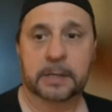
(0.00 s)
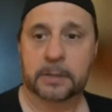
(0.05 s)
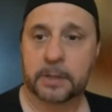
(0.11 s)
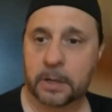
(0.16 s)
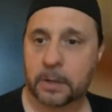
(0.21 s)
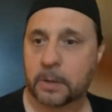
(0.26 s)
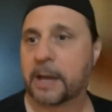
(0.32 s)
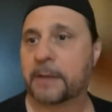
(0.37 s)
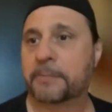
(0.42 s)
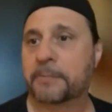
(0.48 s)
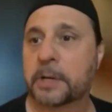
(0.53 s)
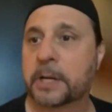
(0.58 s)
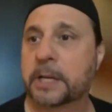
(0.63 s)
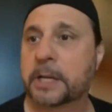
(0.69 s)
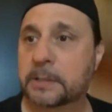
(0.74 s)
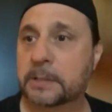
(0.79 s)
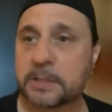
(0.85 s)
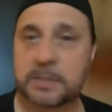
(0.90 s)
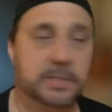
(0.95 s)
No, after I
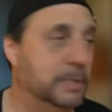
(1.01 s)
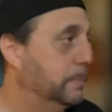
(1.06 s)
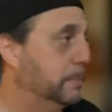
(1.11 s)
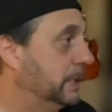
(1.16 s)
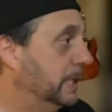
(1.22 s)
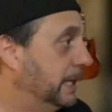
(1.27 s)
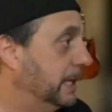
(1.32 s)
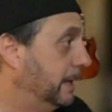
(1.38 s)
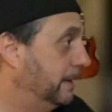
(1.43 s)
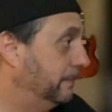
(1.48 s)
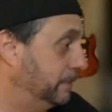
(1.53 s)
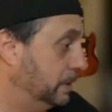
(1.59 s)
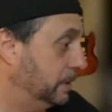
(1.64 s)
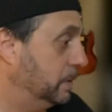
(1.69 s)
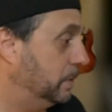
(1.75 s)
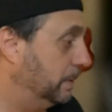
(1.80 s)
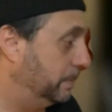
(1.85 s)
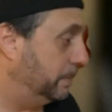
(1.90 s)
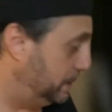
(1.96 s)
hit the cymbal, I have to
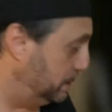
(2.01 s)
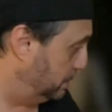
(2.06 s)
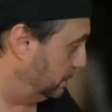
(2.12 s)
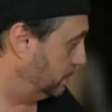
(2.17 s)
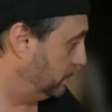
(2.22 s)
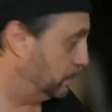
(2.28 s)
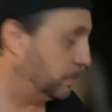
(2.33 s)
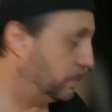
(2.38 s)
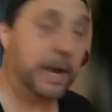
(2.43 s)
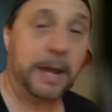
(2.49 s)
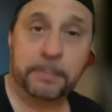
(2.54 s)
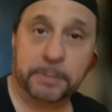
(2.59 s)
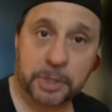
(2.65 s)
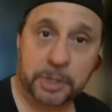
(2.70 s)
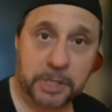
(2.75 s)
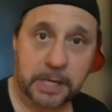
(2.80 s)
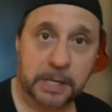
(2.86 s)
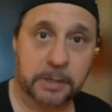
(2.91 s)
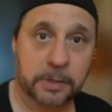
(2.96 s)
go up here and grab a
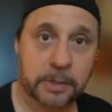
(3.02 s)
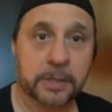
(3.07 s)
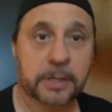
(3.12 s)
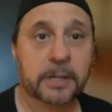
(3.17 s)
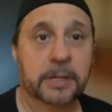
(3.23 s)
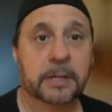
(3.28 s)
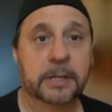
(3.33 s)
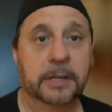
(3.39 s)
shaker